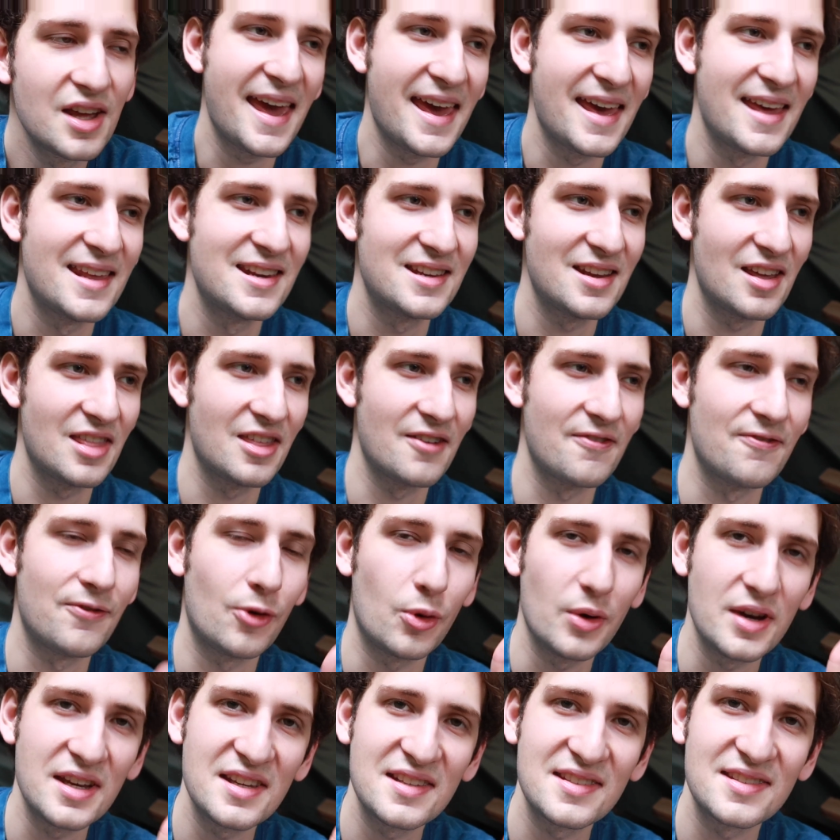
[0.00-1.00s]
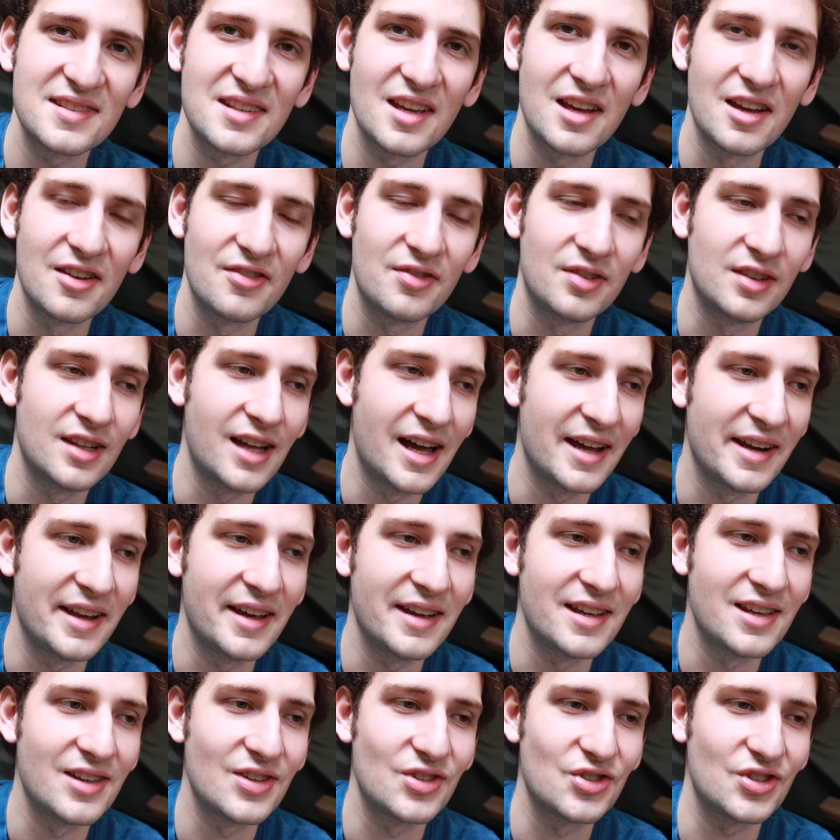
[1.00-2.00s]
And the voice of
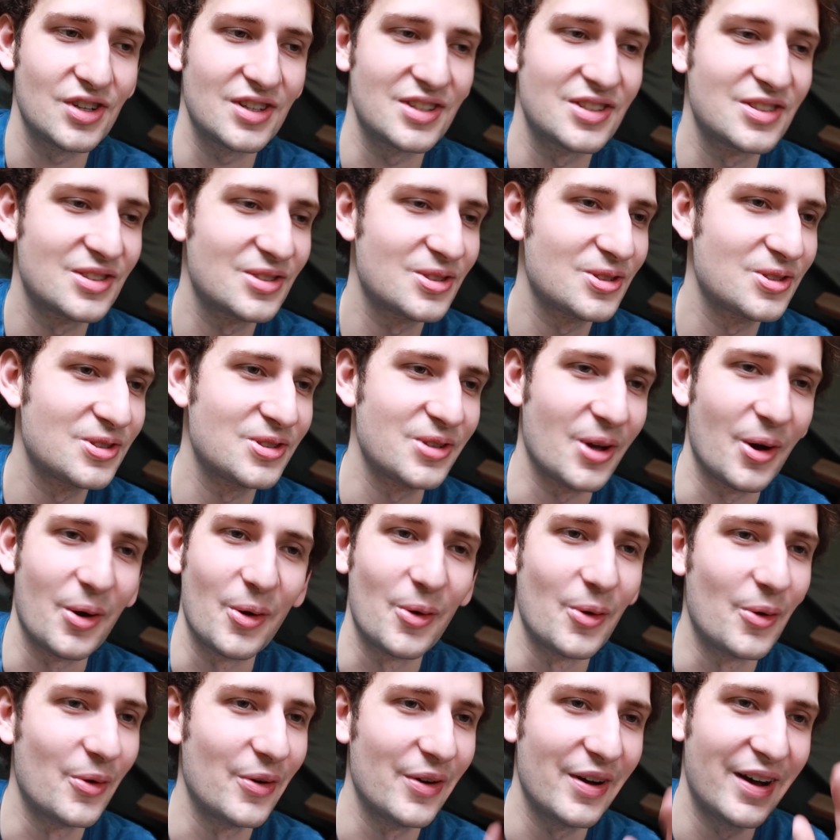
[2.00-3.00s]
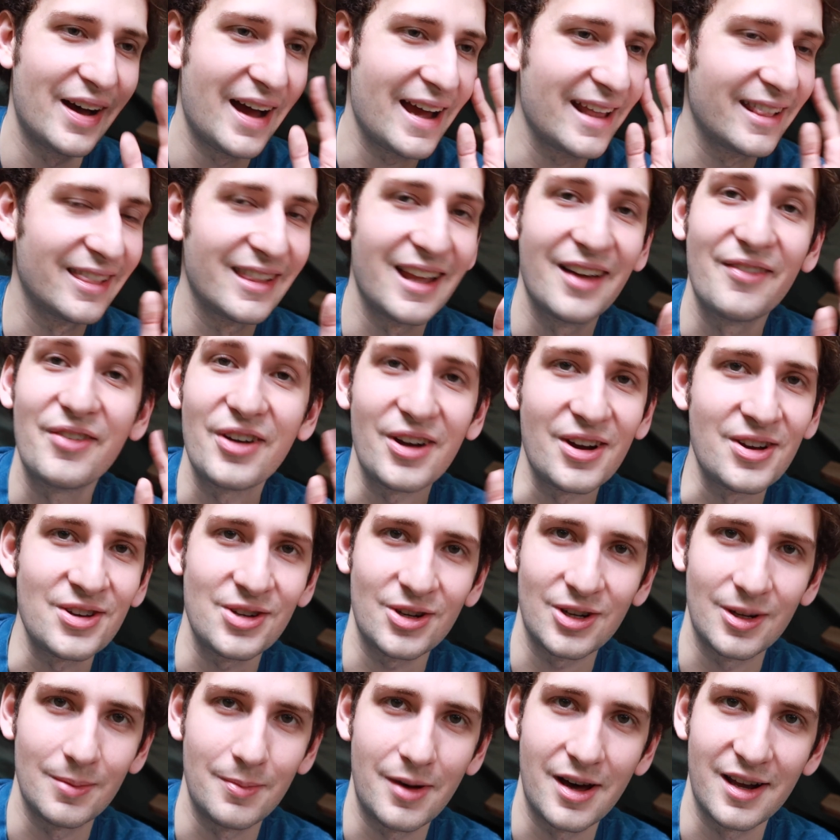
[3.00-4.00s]
Lana is just so, I love her
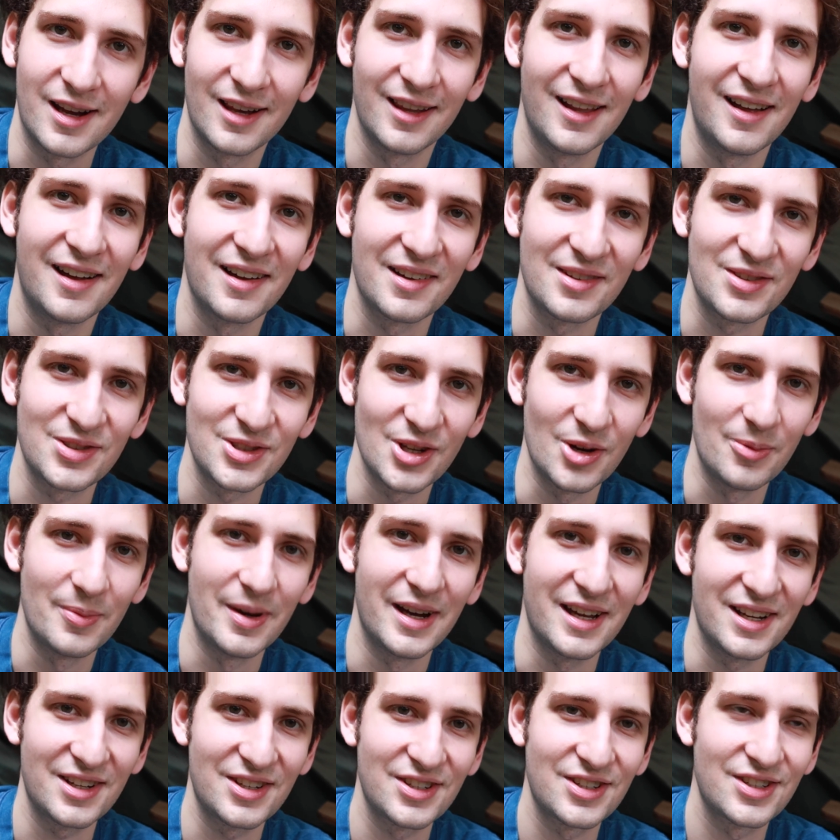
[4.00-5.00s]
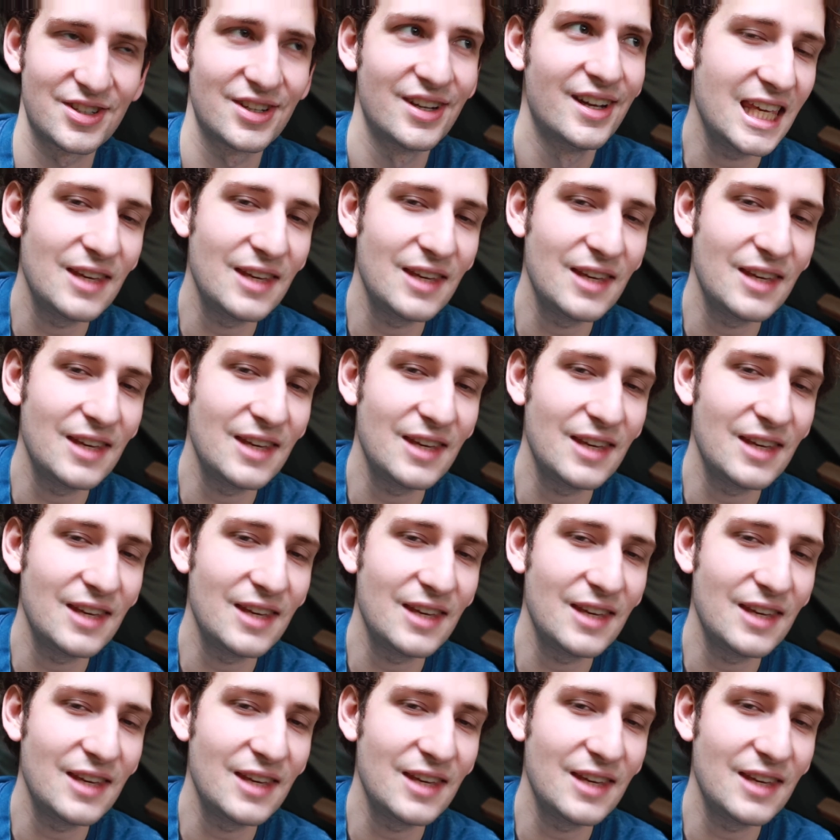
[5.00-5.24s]
internal monologue so much.